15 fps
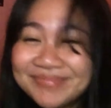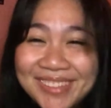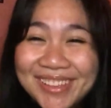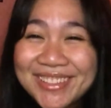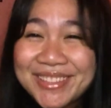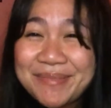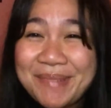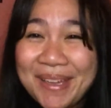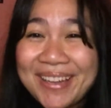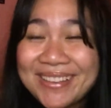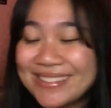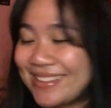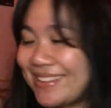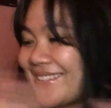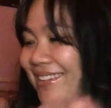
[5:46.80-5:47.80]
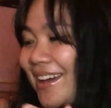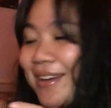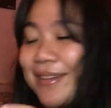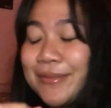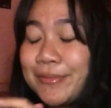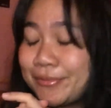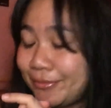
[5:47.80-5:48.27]
amazing. I
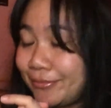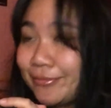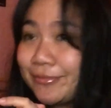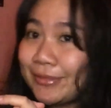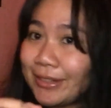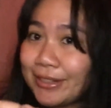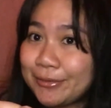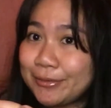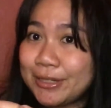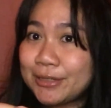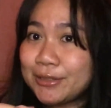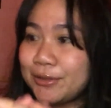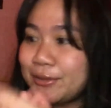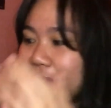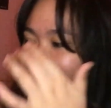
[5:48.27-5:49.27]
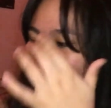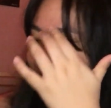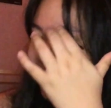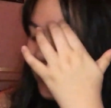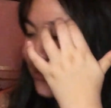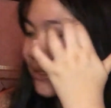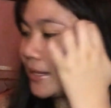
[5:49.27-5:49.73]
really loved
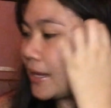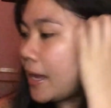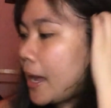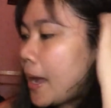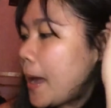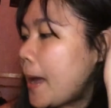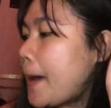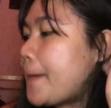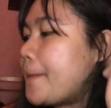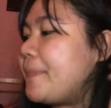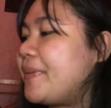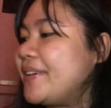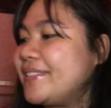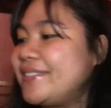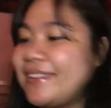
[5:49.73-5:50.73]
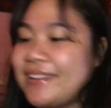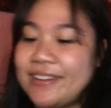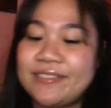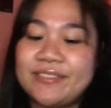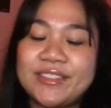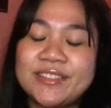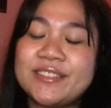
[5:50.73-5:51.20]
it. But yeah,
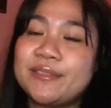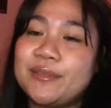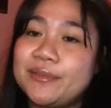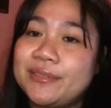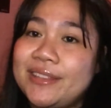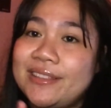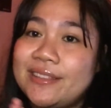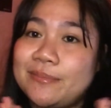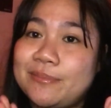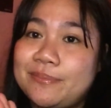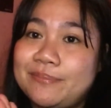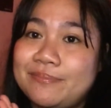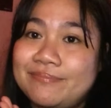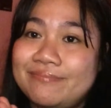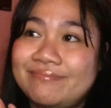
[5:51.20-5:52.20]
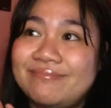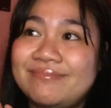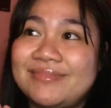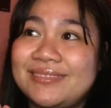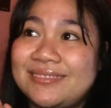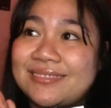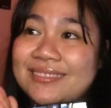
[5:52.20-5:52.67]
that's only the
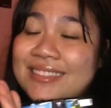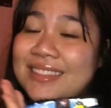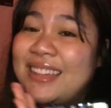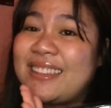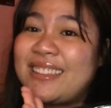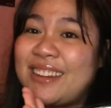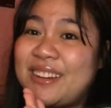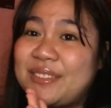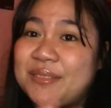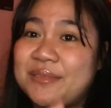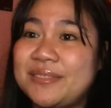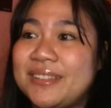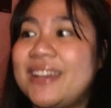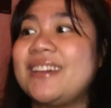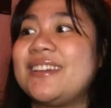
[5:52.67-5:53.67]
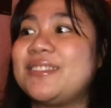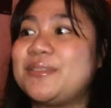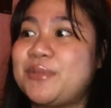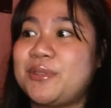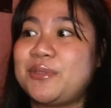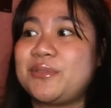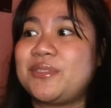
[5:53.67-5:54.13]
thing that I don't like, is
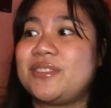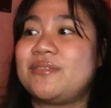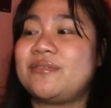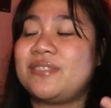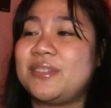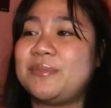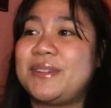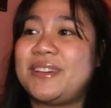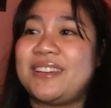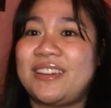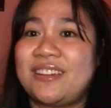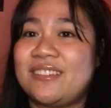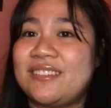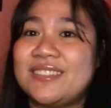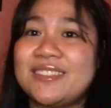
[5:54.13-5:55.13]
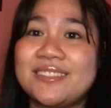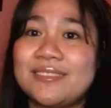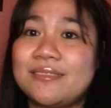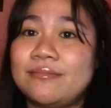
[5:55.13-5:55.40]
reloading a film in here.